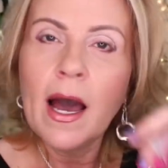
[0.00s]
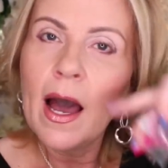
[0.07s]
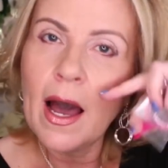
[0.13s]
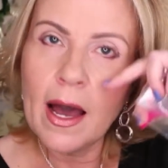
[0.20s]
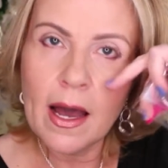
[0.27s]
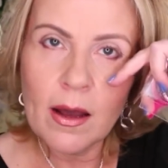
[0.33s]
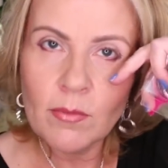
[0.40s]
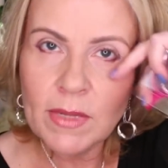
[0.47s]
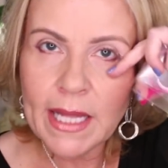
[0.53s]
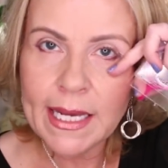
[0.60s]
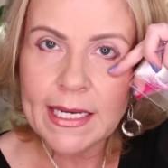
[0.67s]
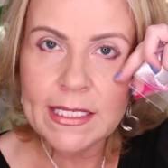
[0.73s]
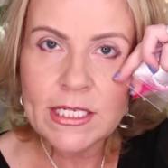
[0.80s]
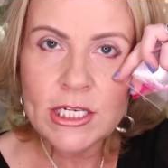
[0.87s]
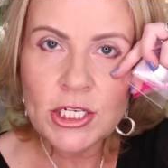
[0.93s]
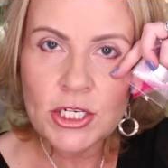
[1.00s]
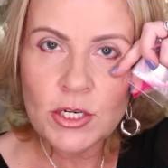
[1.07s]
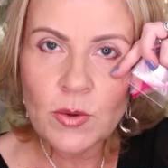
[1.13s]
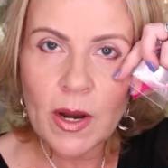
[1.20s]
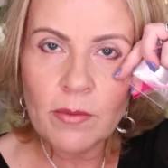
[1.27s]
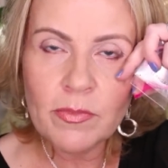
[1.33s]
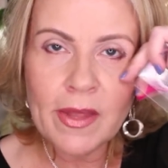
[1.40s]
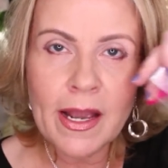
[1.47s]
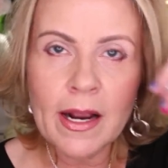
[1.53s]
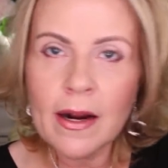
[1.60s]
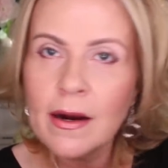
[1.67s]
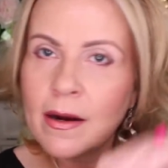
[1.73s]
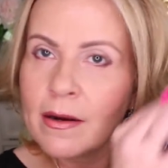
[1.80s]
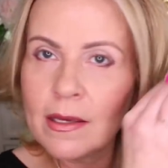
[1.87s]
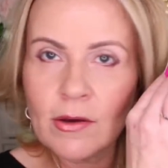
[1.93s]
um, like a tissue up
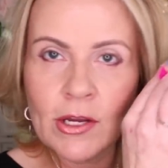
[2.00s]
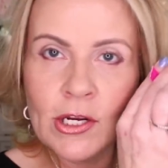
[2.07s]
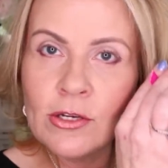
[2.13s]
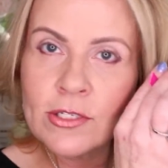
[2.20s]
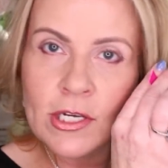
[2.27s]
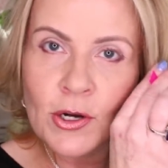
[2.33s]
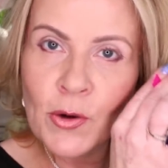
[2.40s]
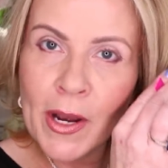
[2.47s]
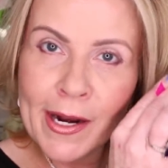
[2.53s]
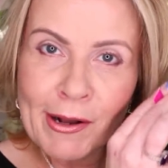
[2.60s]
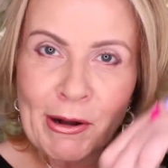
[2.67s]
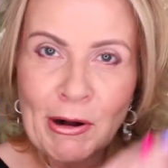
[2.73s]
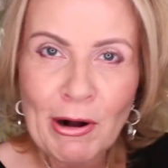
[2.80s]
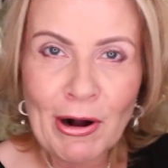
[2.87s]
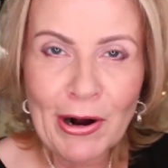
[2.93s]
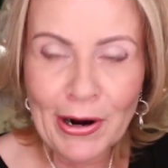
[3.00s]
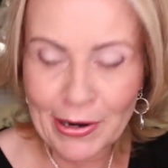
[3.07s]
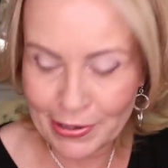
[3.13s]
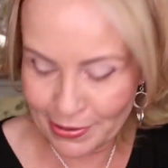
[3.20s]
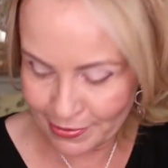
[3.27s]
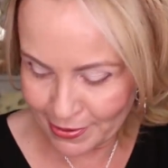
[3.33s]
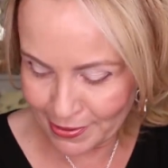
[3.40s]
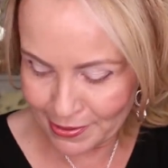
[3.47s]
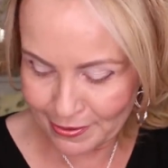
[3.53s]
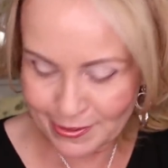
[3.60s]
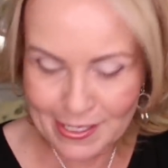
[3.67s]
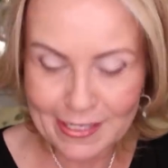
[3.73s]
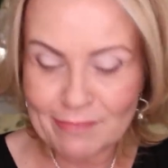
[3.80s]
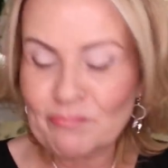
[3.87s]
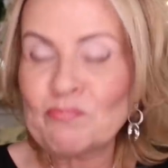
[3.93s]
there. You can use a credit card. You can
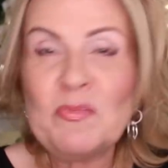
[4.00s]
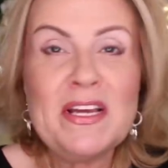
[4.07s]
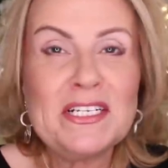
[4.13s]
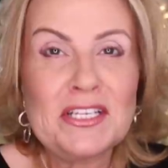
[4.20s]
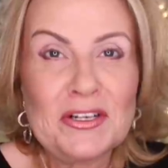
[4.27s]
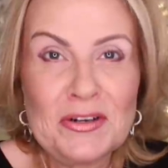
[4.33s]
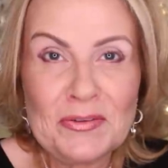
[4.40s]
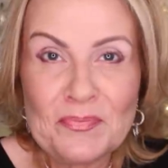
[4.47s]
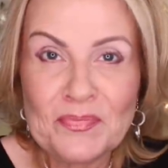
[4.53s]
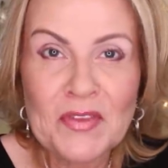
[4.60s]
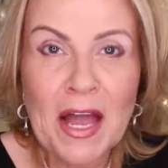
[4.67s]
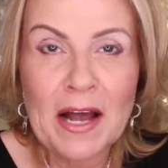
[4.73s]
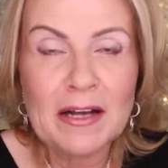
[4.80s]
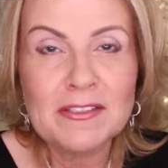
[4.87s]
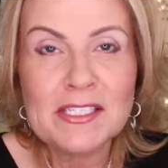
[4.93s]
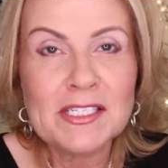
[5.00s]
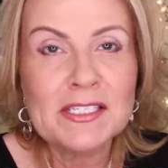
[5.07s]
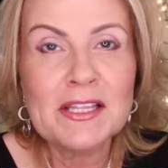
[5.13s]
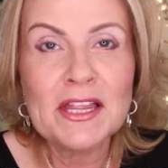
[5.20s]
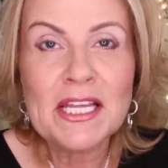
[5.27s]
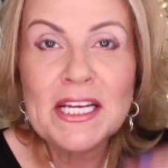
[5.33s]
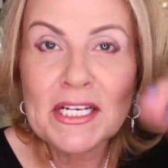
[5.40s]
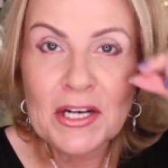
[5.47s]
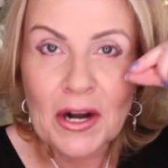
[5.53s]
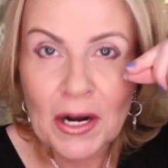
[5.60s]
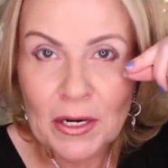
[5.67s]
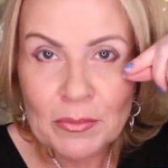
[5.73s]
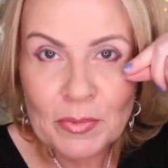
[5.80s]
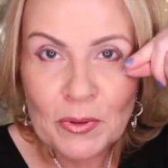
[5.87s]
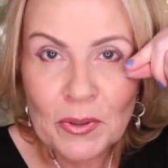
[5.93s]
use a piece of uh, thin
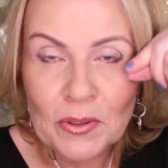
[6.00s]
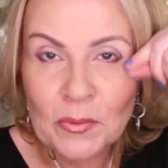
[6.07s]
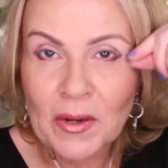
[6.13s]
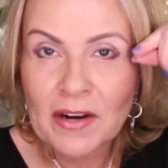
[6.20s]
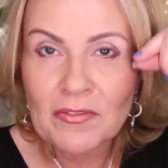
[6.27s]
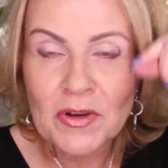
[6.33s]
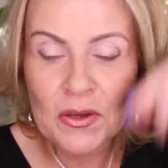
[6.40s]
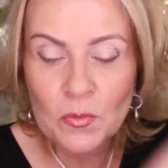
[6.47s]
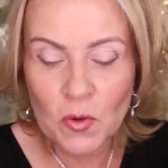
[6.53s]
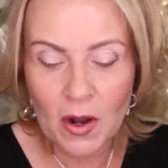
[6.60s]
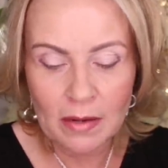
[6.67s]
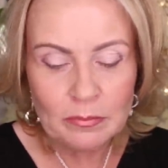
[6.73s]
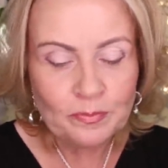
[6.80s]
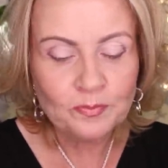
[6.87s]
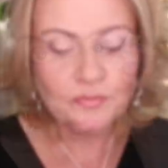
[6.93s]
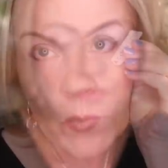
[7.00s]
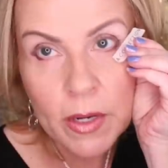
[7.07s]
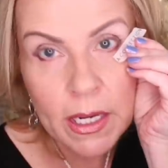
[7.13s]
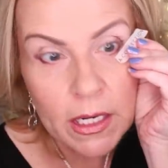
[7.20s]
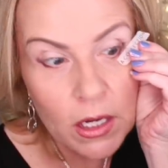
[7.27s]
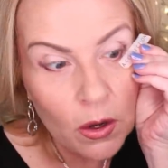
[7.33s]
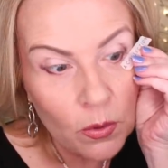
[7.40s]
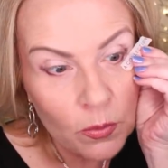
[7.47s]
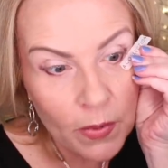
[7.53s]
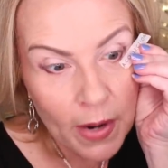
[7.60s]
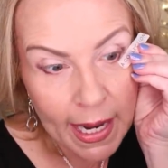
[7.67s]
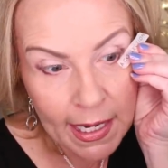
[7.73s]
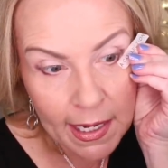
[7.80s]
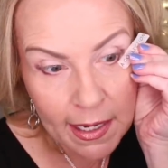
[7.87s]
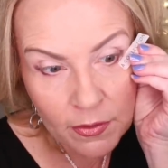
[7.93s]
cardboard, whatever you want. We're gonna go
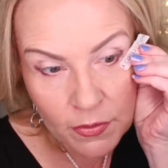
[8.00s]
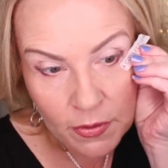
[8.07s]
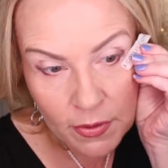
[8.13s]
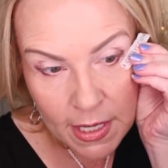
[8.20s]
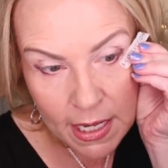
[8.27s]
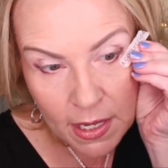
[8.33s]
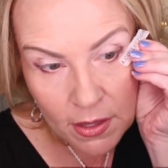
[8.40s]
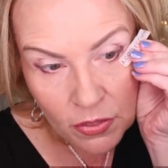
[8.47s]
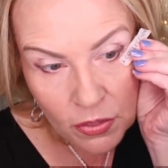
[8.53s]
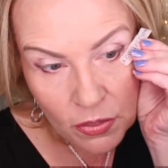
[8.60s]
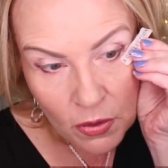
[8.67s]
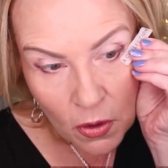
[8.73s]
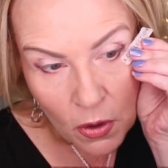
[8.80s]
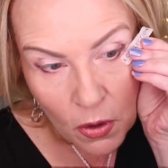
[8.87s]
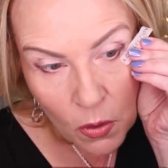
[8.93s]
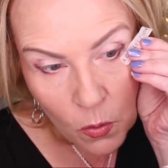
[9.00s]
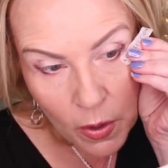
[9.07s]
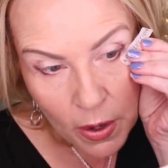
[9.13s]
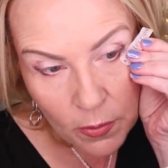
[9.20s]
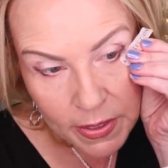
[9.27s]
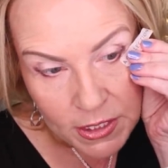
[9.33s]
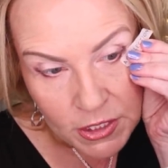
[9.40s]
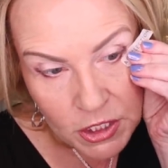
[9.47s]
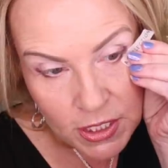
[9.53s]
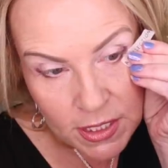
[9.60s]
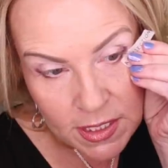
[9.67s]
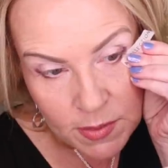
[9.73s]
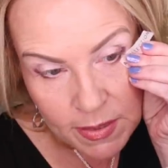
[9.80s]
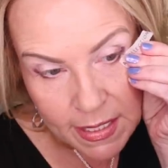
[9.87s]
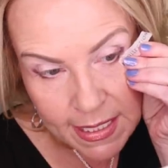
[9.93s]
right underneath where we
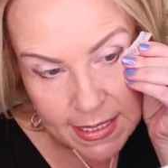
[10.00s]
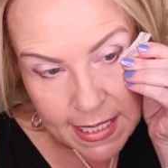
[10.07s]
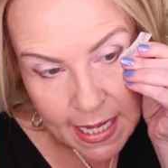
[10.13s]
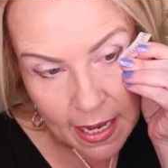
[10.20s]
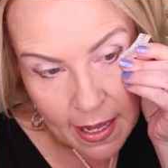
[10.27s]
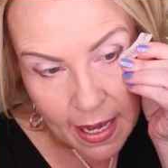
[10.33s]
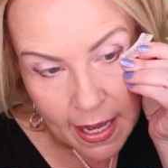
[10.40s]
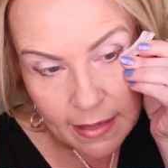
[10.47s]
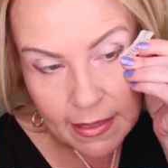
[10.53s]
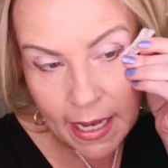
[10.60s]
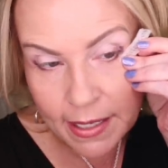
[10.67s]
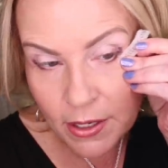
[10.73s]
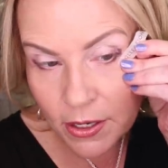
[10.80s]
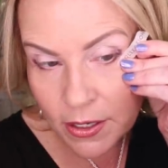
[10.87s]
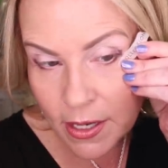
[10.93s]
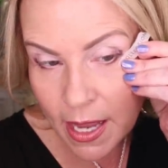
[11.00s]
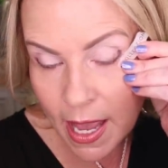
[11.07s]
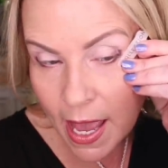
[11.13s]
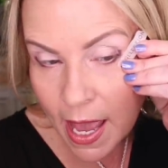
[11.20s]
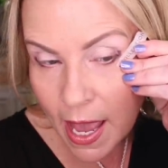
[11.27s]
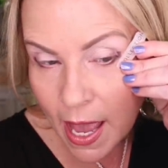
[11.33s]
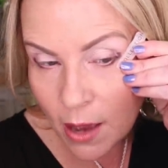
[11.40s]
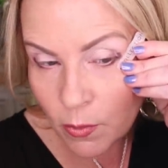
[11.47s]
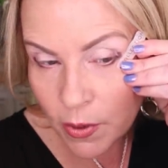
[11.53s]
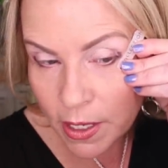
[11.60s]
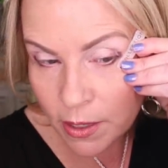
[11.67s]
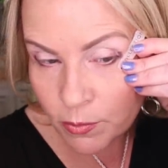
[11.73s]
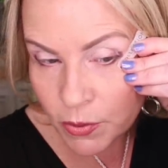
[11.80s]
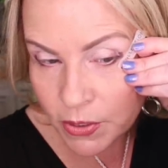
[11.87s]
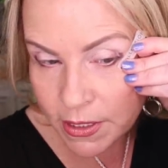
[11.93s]
just placed that eyeliner and we're
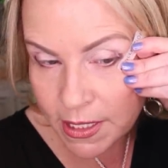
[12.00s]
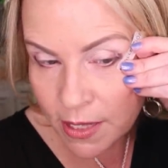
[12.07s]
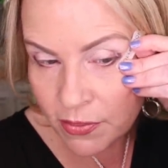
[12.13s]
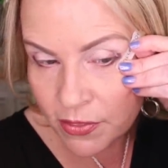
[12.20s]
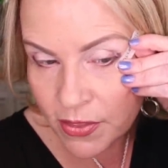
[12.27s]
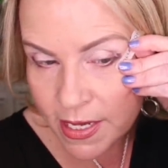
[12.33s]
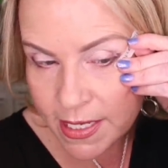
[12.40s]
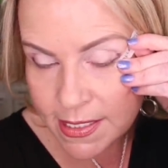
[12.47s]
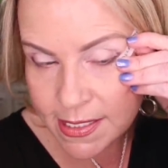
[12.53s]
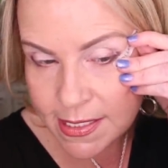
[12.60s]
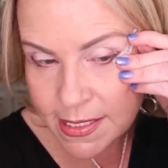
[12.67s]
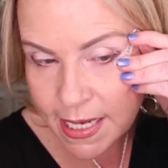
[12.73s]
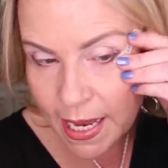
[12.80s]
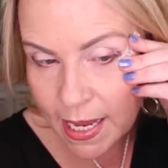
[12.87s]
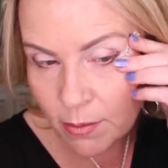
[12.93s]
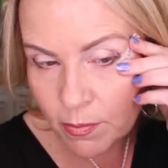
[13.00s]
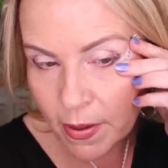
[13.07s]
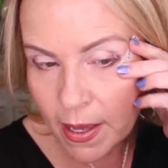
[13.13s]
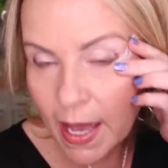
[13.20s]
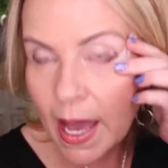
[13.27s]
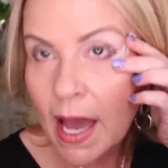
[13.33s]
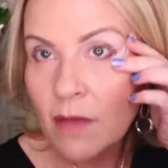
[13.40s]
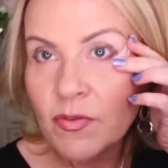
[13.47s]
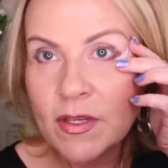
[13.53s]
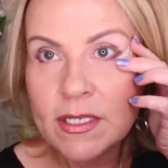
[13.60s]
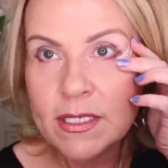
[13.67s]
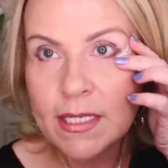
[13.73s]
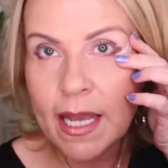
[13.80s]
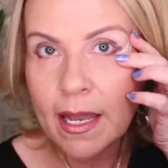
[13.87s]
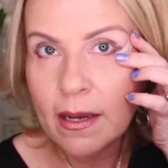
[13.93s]
gonna put this tape at the
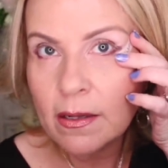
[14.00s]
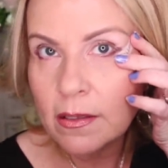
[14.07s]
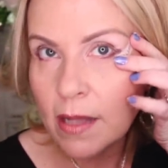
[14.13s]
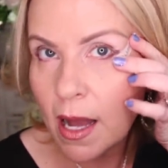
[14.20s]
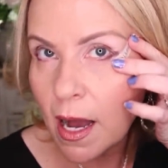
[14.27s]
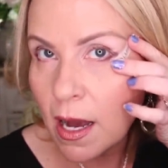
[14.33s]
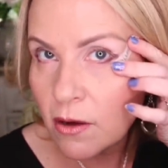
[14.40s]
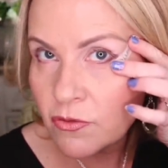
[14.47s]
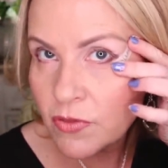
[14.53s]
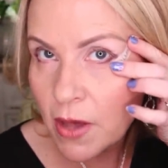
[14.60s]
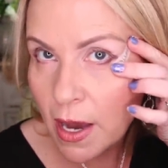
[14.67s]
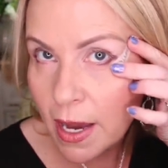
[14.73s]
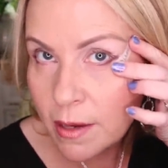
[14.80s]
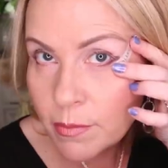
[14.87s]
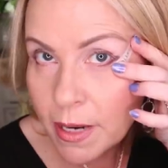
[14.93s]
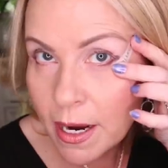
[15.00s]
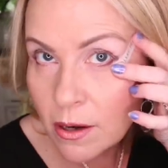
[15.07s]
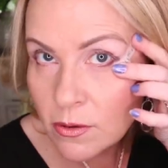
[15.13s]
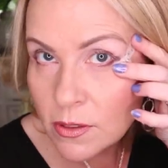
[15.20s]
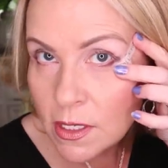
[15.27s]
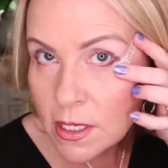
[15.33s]
tail of the eyebrow.